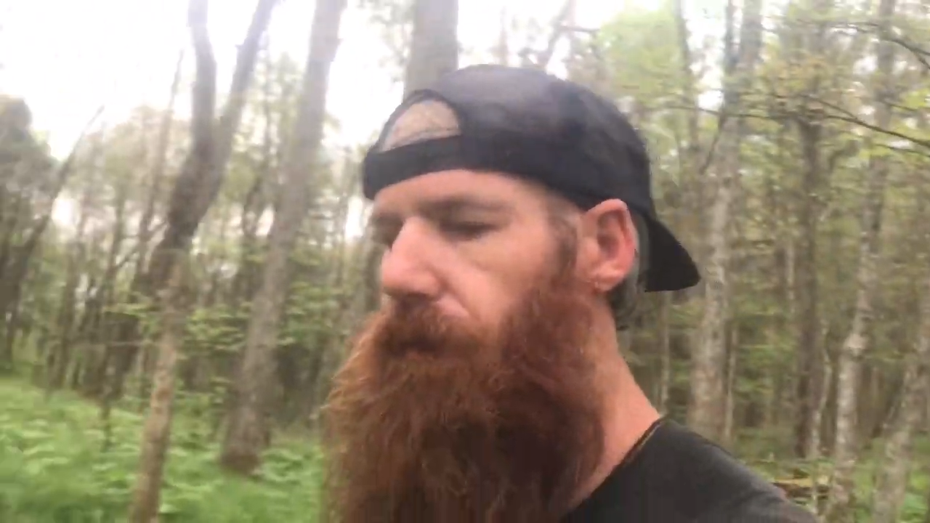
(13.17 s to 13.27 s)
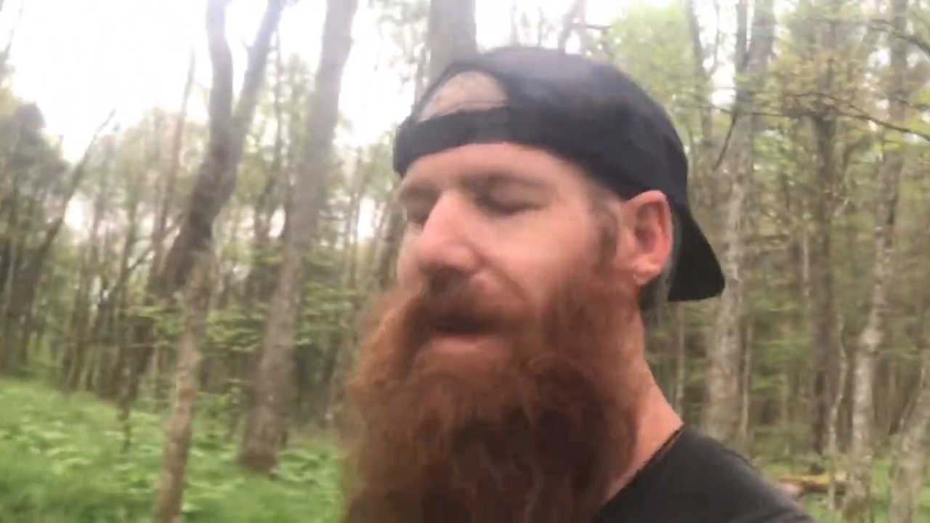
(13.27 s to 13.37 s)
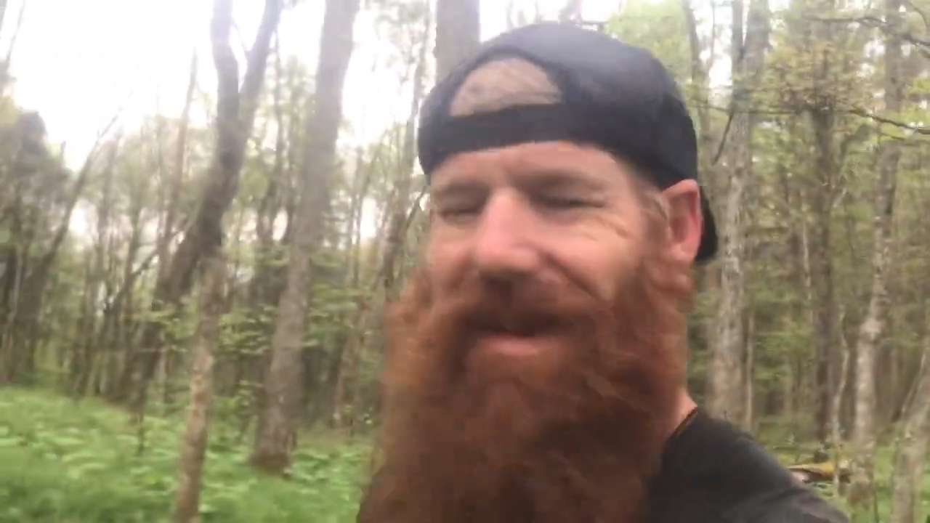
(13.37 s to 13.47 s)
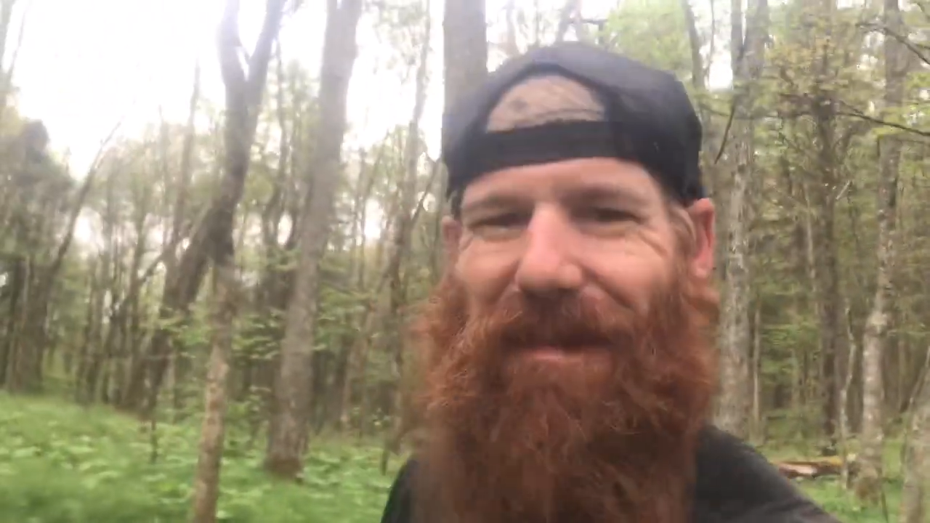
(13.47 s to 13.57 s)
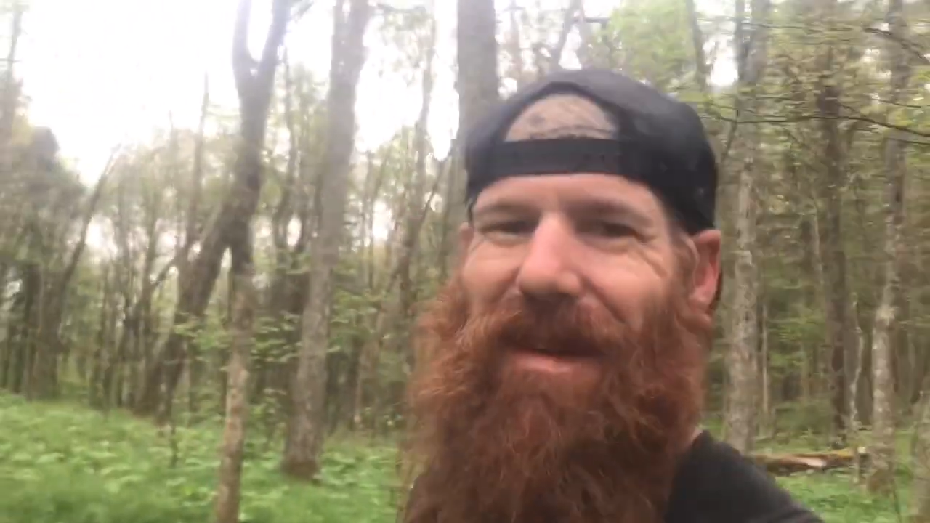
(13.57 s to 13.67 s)

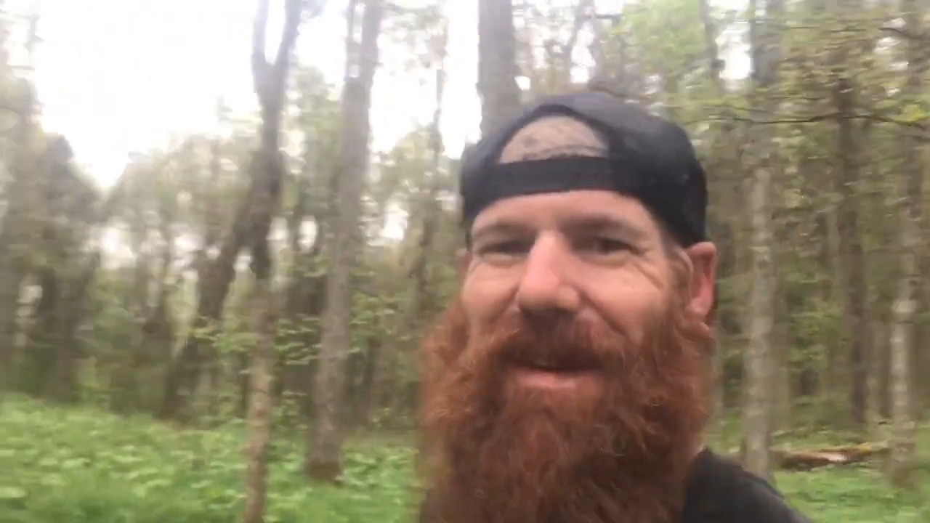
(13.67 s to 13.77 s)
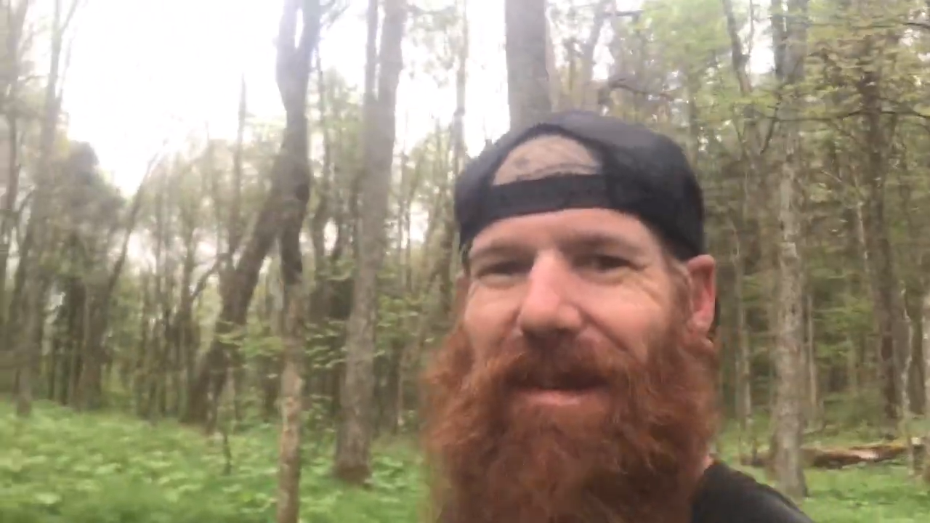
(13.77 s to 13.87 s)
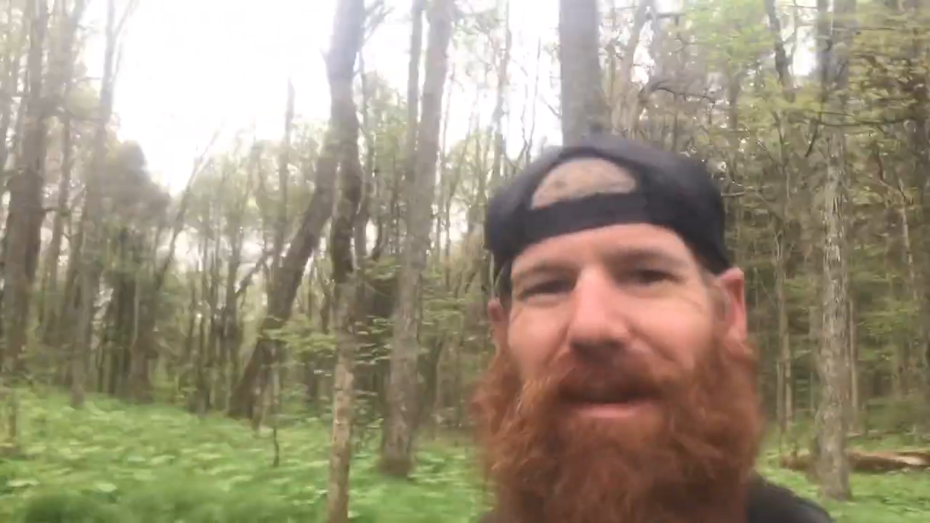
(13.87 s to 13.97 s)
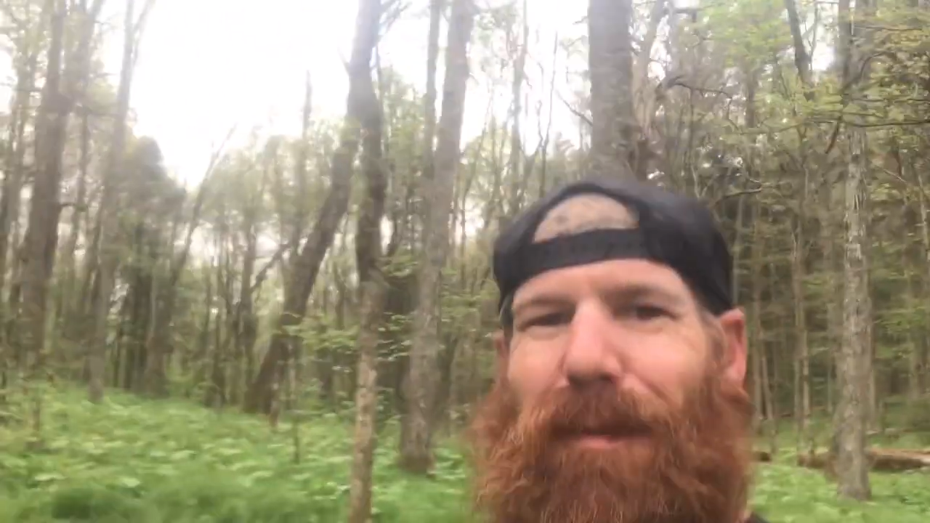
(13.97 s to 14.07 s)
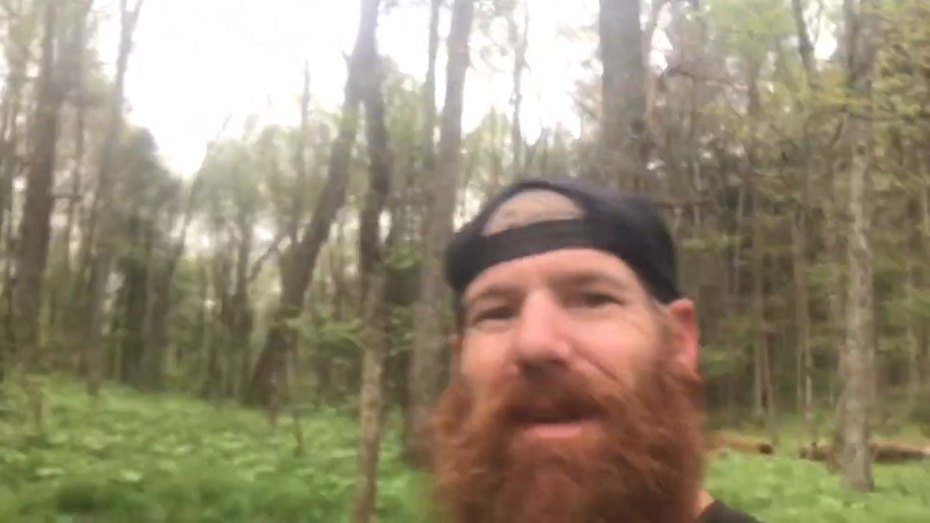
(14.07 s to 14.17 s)
That's not fucking
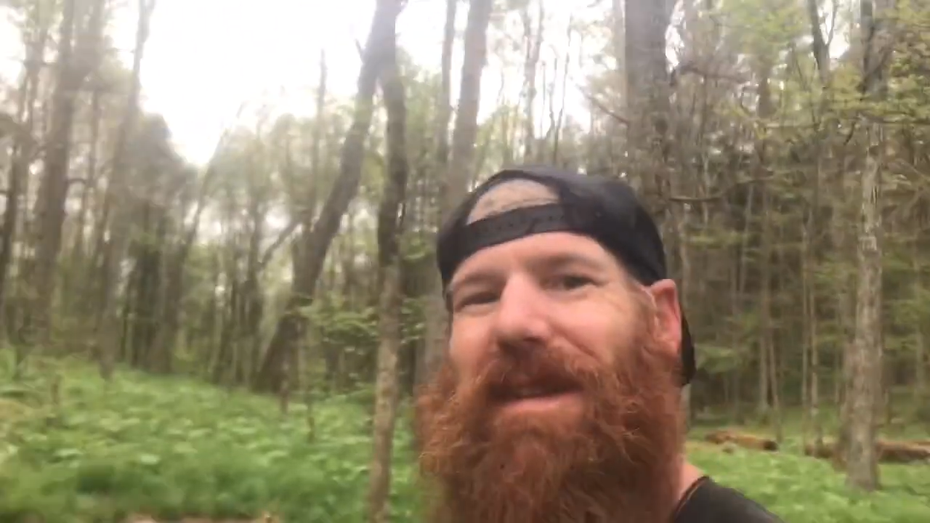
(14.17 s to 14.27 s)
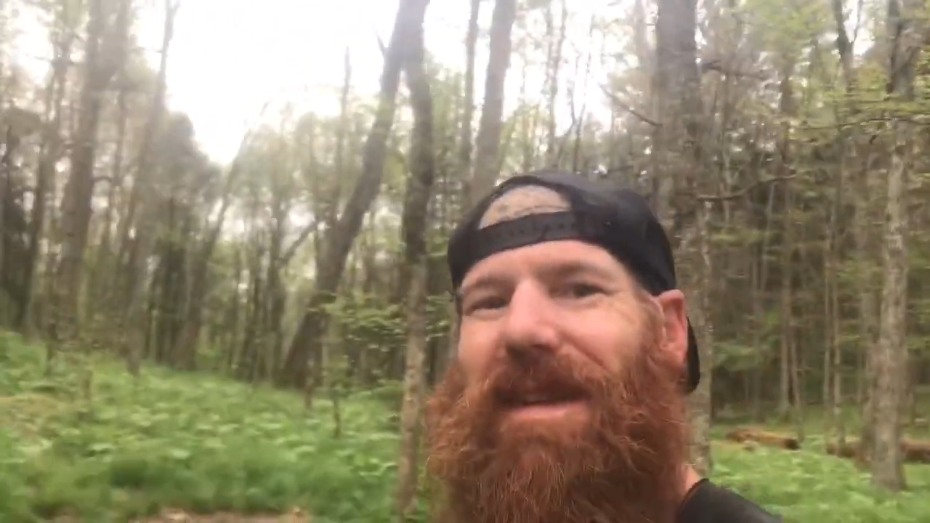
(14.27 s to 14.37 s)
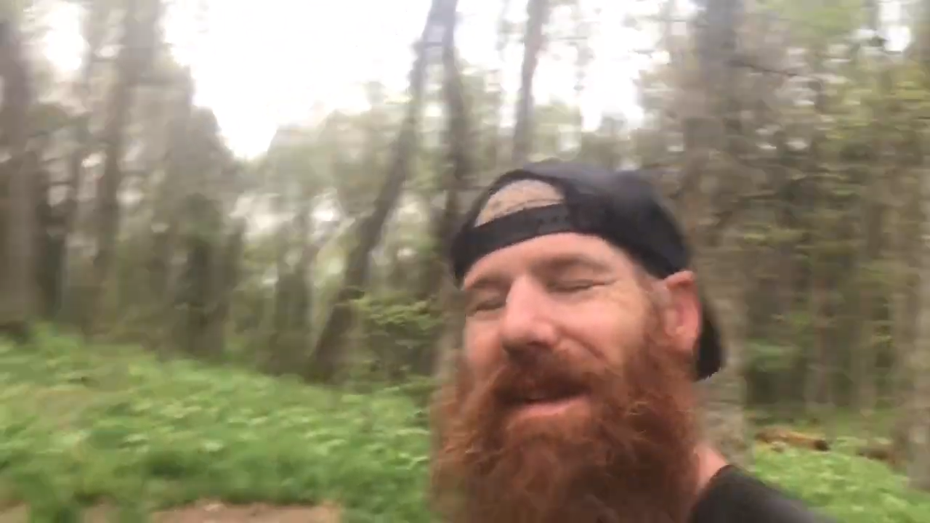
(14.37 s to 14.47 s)
normal, is